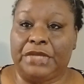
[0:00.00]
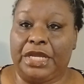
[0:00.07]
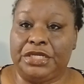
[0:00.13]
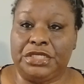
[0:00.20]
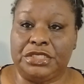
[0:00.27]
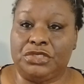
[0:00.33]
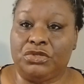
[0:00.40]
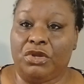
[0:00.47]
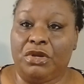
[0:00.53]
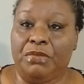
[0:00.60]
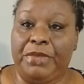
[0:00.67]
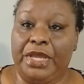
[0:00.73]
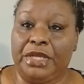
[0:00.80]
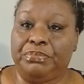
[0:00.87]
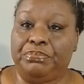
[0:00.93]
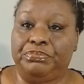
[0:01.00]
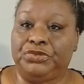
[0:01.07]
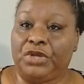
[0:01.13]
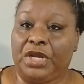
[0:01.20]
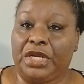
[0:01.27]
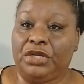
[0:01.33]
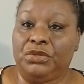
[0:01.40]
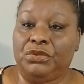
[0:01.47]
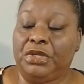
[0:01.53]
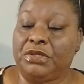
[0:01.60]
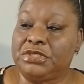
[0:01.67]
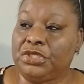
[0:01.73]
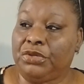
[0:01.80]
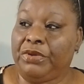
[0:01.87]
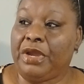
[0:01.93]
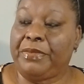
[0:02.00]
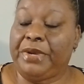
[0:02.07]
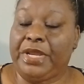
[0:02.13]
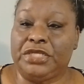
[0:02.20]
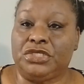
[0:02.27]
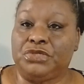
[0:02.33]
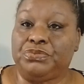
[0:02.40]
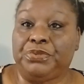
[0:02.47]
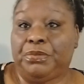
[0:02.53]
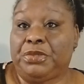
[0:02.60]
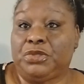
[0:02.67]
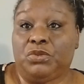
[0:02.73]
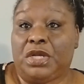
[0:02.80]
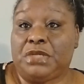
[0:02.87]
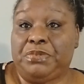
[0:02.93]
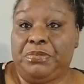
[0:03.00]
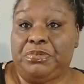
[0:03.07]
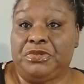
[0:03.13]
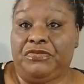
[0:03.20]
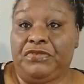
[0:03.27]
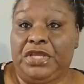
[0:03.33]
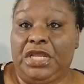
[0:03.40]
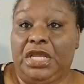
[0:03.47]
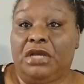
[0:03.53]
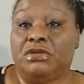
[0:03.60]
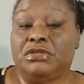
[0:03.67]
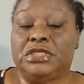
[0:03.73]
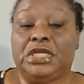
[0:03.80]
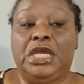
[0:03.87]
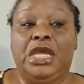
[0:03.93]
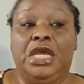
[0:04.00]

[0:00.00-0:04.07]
I just started back trying to do Instagram, and I just pretty much watch people's videos